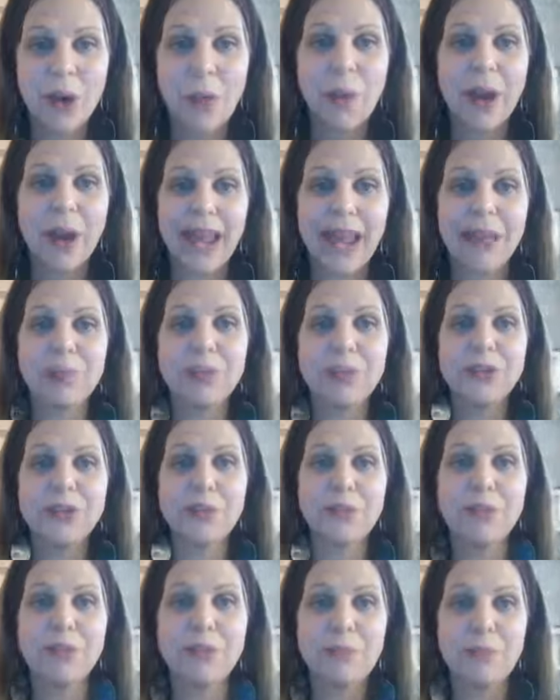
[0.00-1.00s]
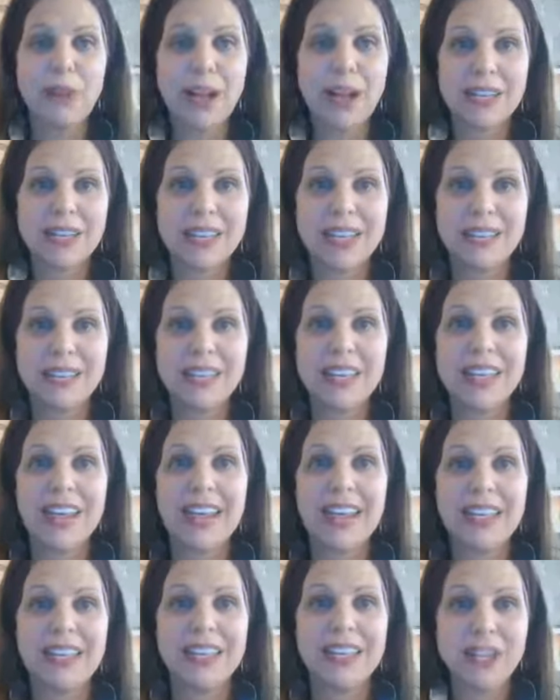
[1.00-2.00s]
we're able to reprocess it
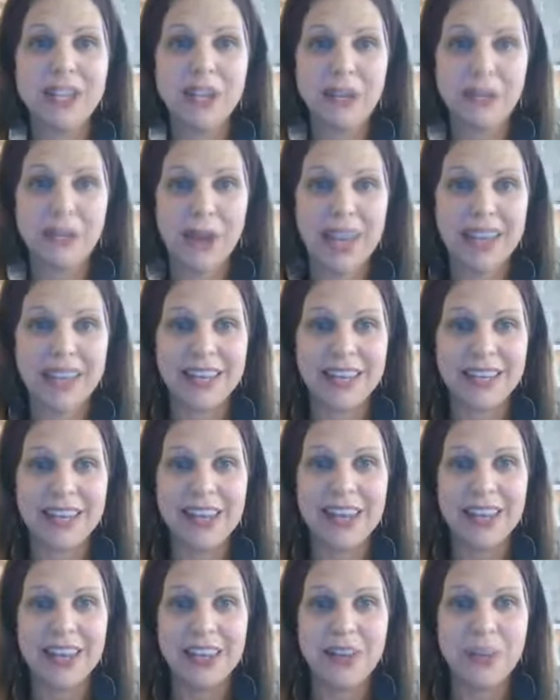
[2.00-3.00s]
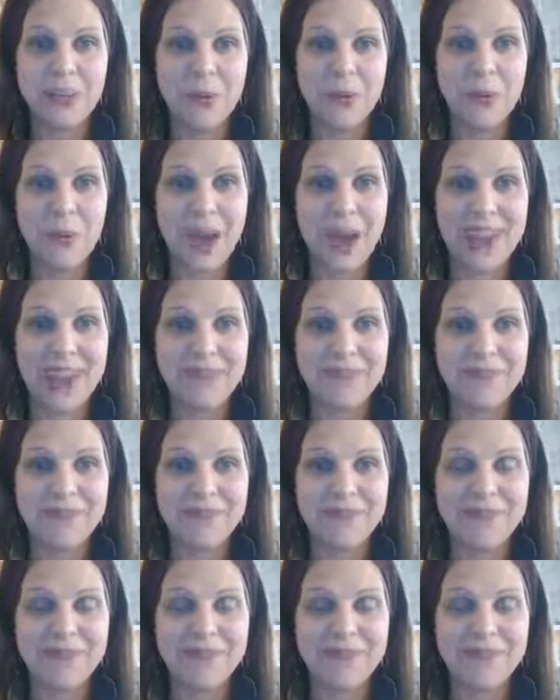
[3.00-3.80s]
and integrate it in a new way.